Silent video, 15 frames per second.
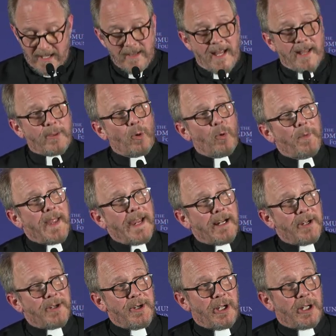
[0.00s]
They thought they
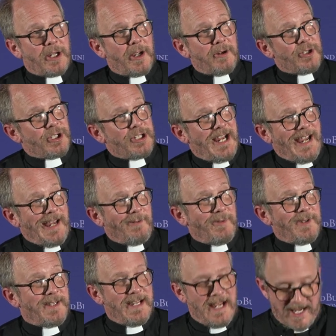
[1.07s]
could negotiate
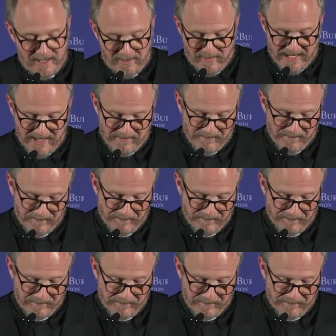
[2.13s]
with the enemy